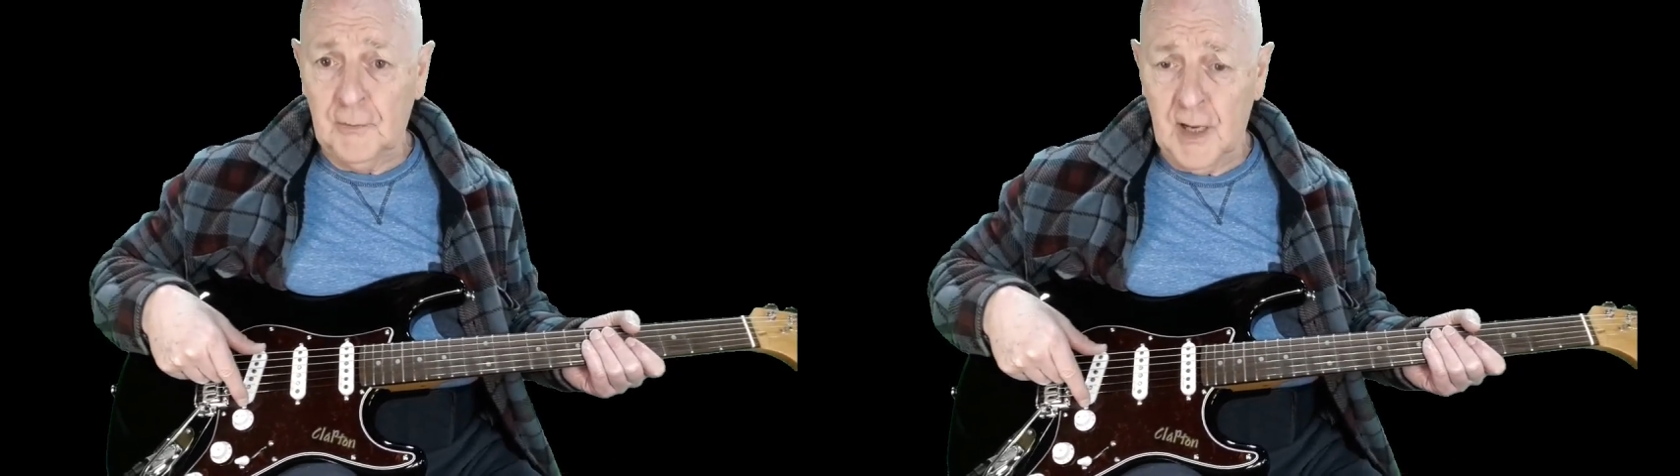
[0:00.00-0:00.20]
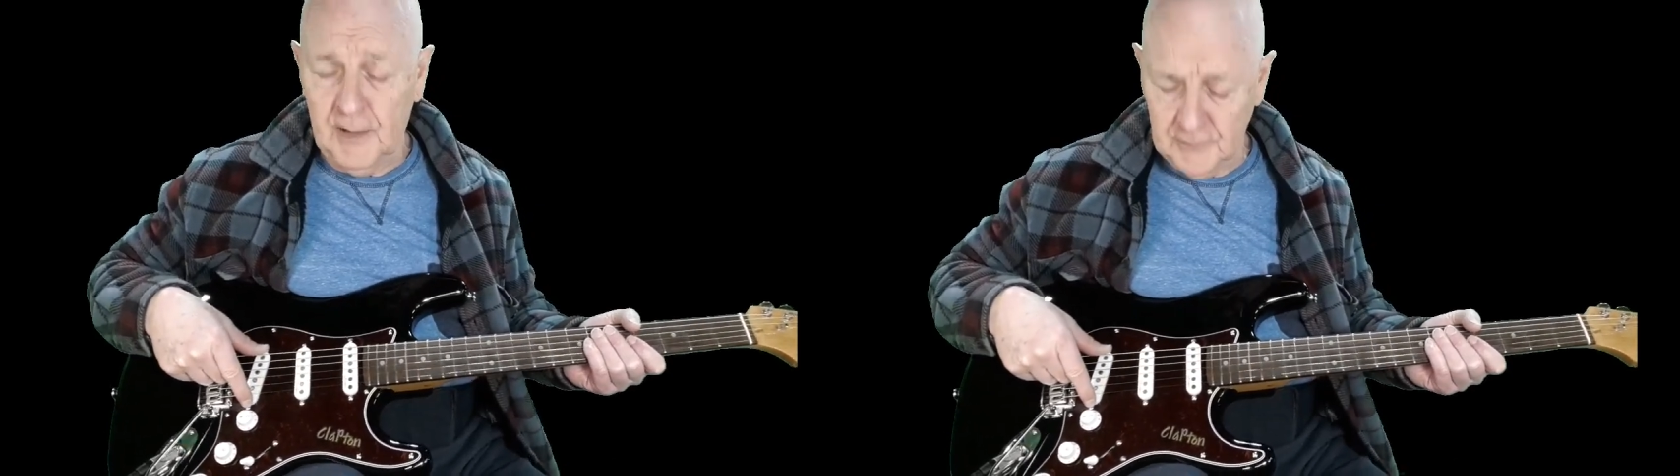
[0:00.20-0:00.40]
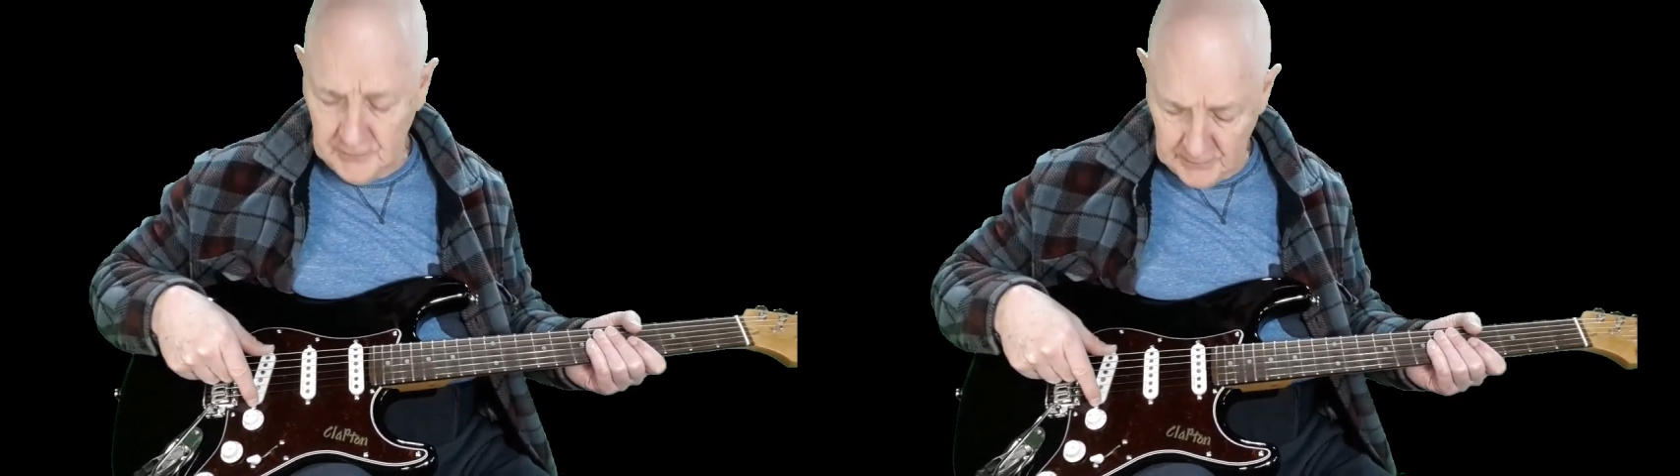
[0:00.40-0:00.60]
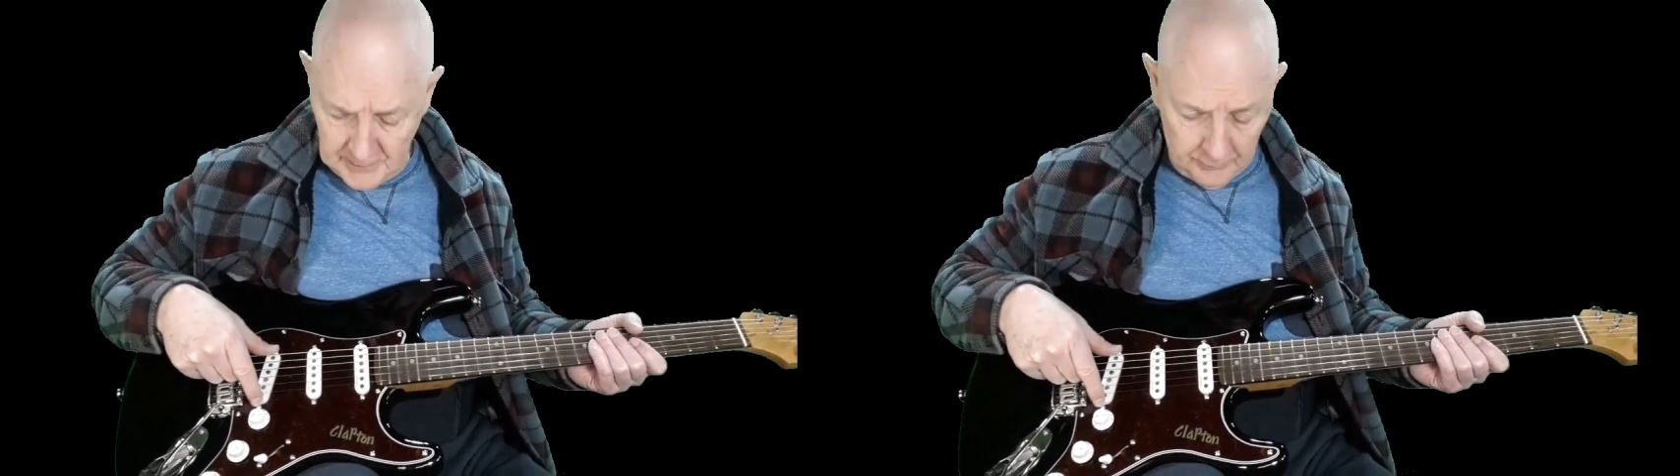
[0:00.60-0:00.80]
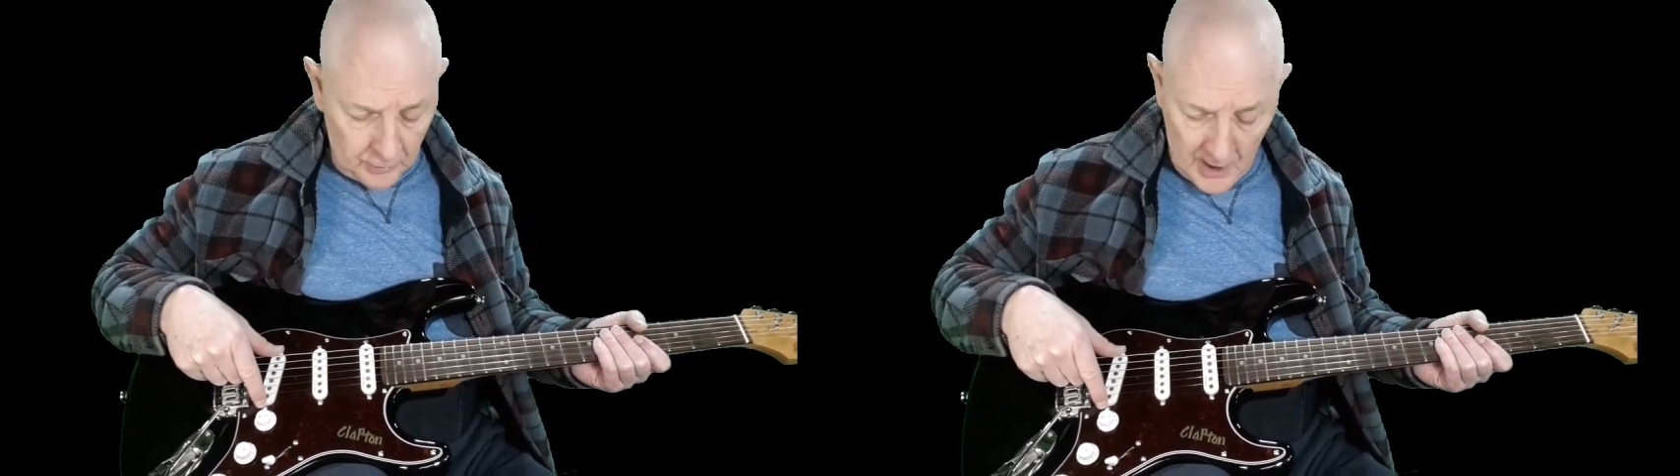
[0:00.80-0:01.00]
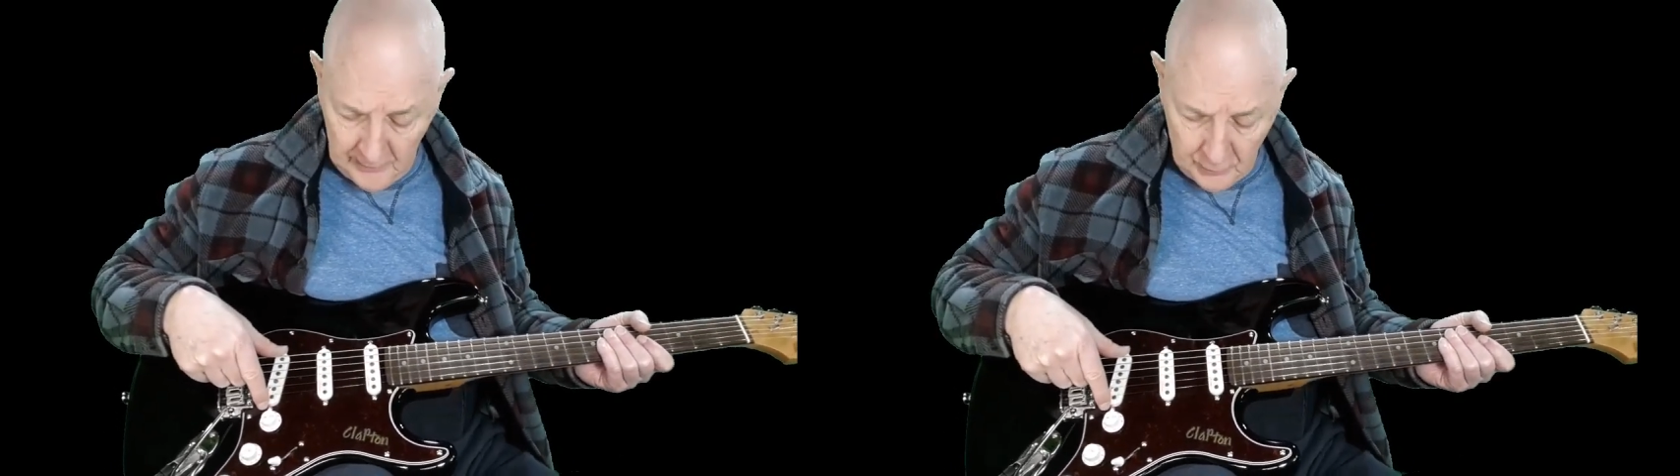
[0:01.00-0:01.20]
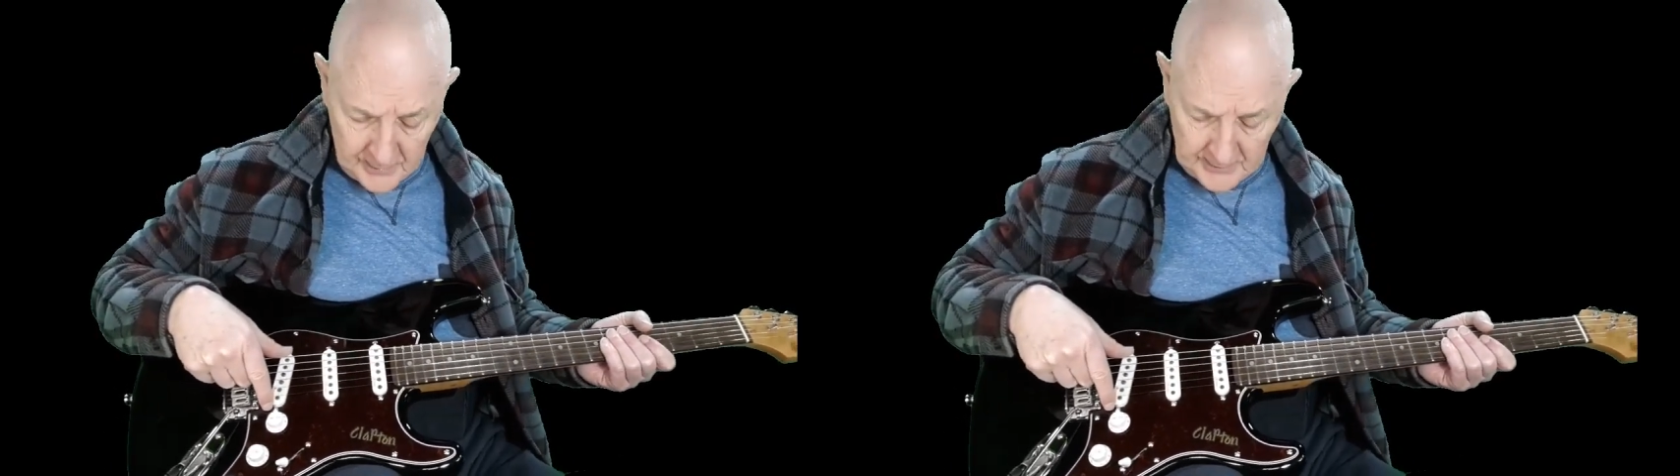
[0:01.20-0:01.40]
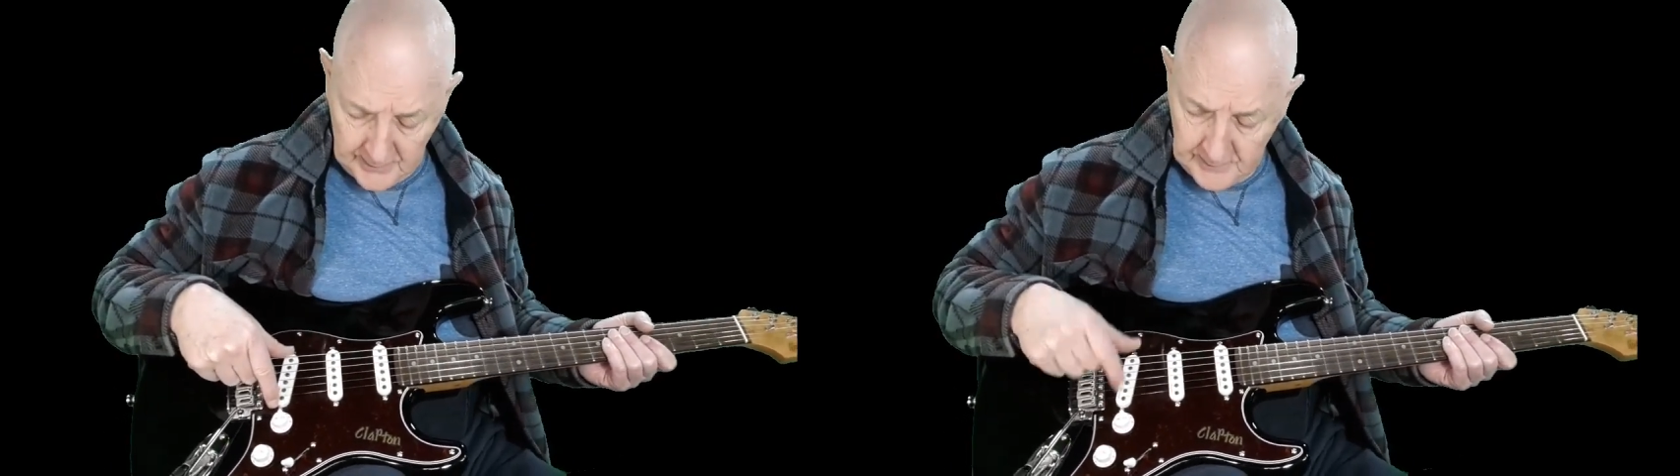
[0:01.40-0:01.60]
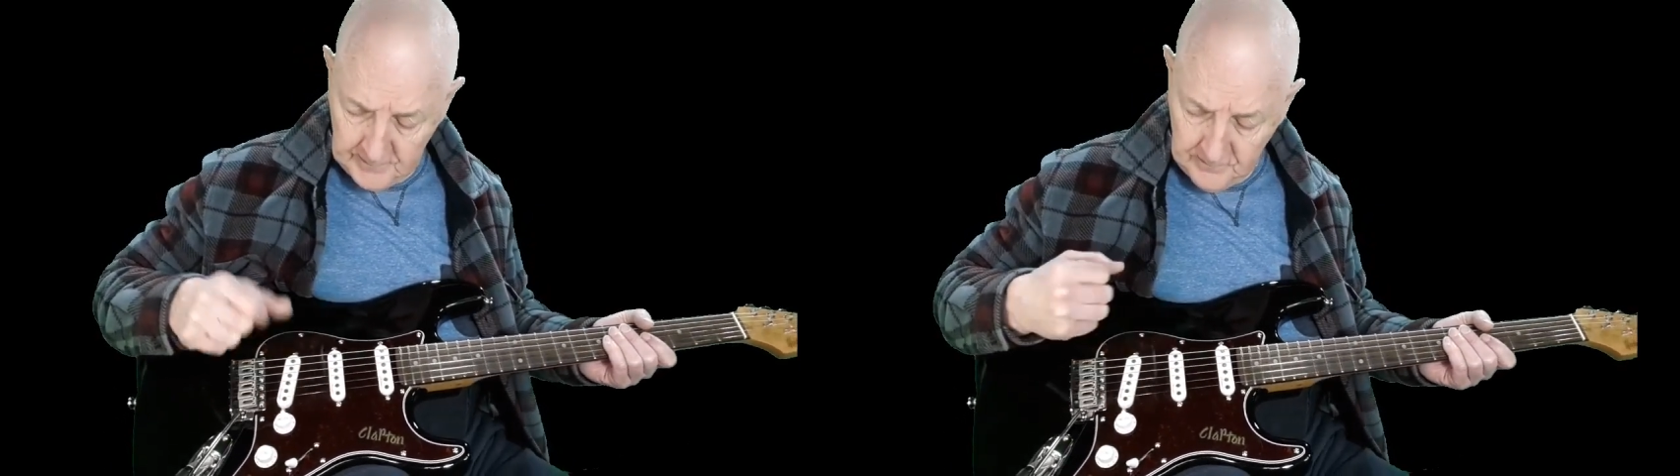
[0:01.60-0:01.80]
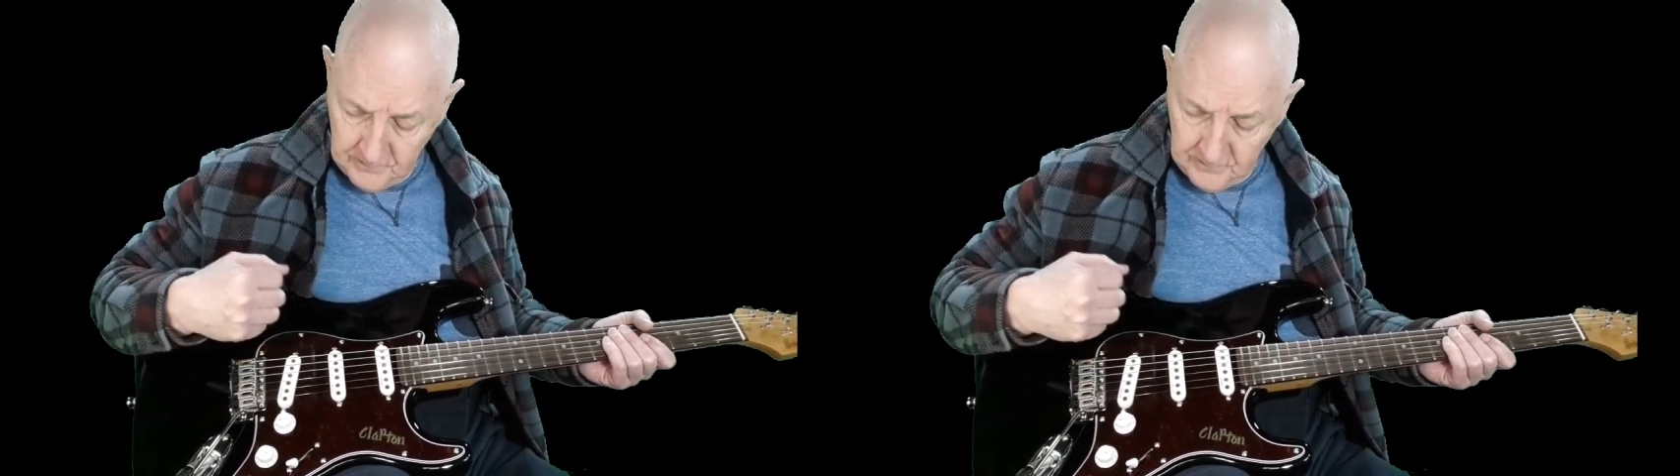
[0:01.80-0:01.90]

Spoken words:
5s. They're not noiseless